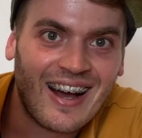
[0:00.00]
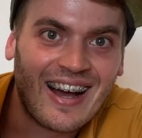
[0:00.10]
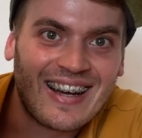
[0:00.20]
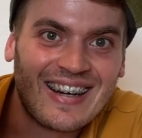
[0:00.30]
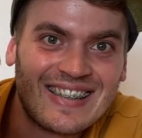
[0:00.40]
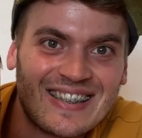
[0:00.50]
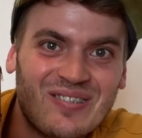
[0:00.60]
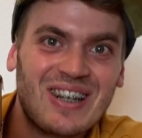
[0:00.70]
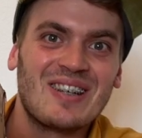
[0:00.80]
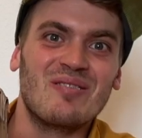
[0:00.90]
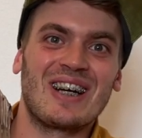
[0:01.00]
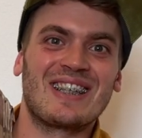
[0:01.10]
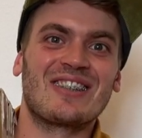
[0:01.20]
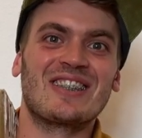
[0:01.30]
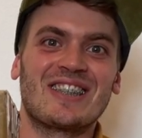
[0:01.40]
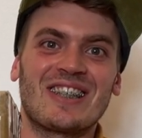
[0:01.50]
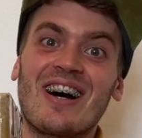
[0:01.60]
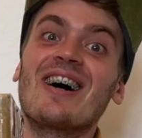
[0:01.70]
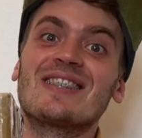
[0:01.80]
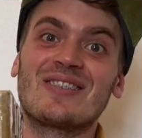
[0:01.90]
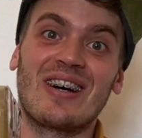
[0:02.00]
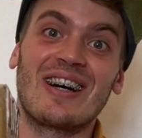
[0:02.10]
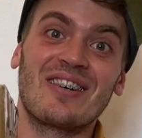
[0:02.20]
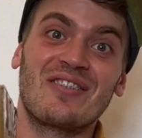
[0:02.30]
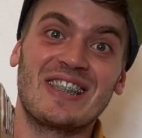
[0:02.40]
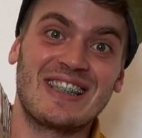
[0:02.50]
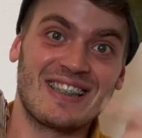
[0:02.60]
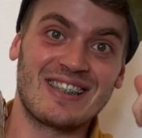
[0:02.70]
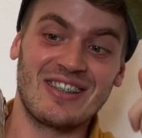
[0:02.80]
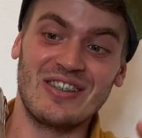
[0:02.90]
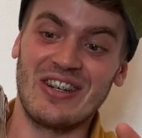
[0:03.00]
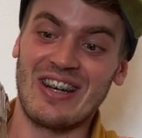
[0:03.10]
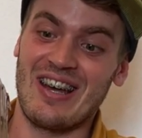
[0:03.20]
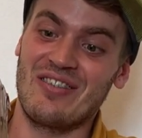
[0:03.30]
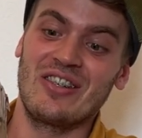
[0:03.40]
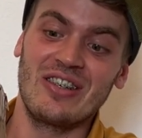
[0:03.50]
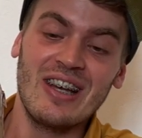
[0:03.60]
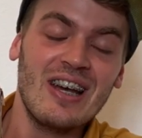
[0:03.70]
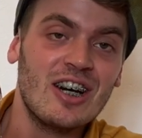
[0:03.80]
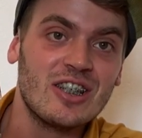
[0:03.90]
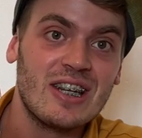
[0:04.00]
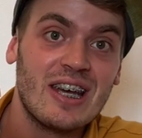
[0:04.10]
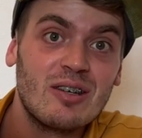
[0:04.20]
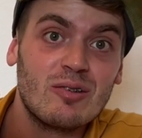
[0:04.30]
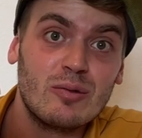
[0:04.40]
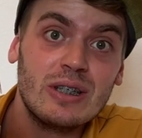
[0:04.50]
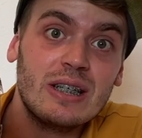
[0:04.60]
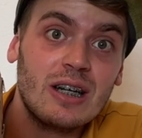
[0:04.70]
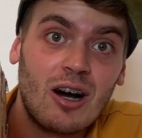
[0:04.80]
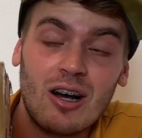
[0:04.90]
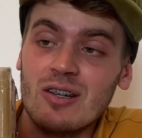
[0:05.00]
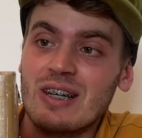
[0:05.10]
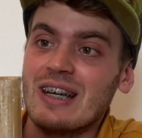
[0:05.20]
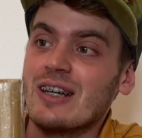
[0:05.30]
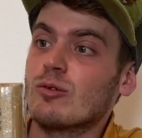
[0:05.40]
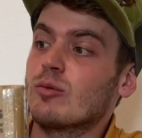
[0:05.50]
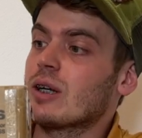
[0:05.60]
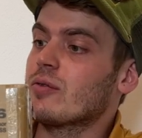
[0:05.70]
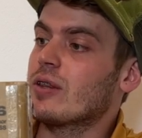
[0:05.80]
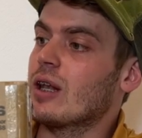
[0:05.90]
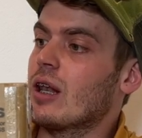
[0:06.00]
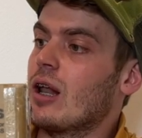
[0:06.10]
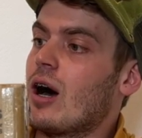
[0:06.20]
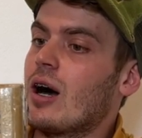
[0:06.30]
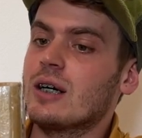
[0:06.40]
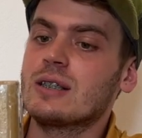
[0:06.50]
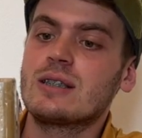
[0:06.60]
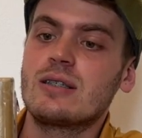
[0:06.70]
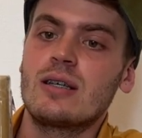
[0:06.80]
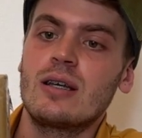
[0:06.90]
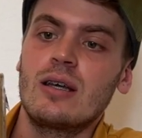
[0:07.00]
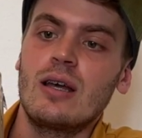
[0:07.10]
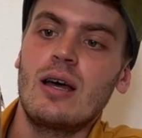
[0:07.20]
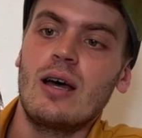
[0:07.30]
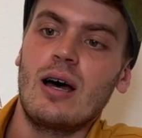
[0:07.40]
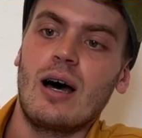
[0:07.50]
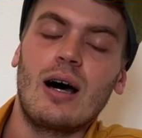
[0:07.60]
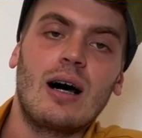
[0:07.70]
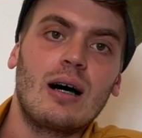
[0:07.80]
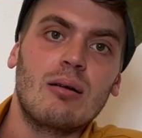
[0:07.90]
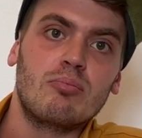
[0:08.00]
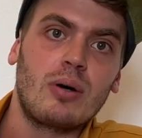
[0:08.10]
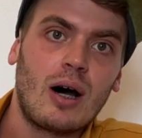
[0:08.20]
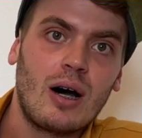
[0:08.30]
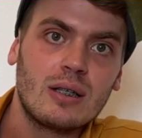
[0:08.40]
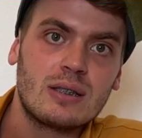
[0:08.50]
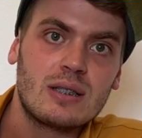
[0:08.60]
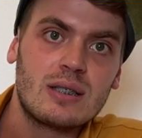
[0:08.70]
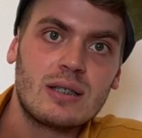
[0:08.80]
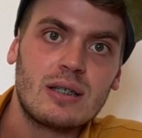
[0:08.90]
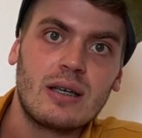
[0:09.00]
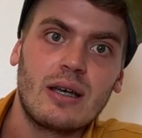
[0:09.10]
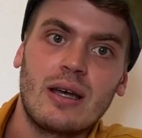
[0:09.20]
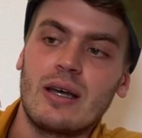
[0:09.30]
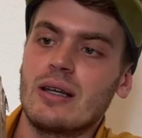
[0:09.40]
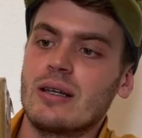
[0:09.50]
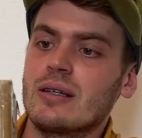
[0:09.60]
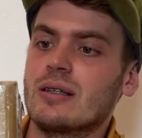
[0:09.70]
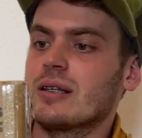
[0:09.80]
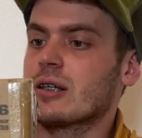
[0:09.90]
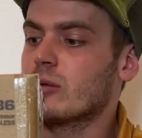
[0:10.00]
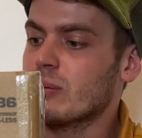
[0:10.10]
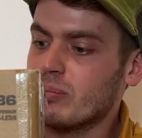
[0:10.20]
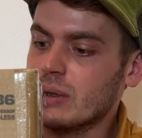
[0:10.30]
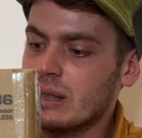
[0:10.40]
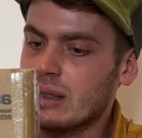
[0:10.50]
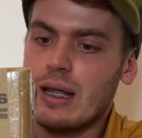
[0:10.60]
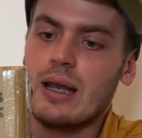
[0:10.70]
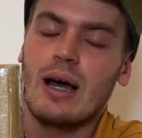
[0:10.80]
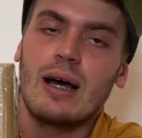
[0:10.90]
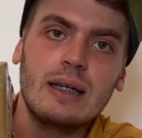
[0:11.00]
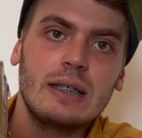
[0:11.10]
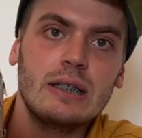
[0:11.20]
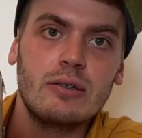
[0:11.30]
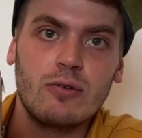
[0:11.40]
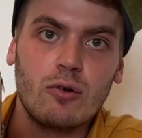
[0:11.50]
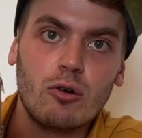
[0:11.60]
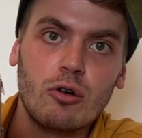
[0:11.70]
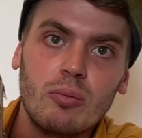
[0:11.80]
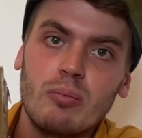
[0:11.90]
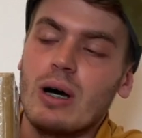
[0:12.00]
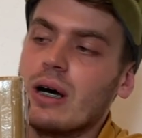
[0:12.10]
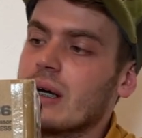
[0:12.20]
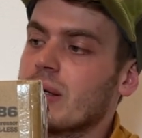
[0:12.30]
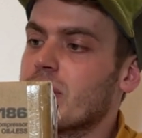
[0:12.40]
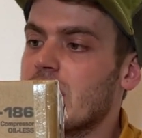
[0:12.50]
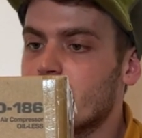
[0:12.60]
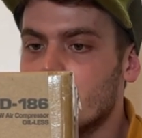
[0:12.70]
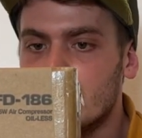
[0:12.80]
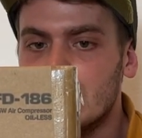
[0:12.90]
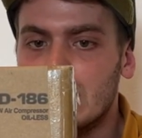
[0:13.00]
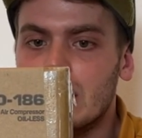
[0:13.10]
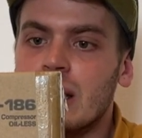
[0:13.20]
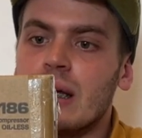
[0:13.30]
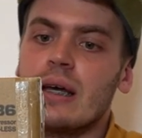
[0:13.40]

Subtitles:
Hi guys, and welcome back to Cristian Casts, where I go fishing so you don't have to. Today we are looking at one of the last parts and equipment that I need for my bait building.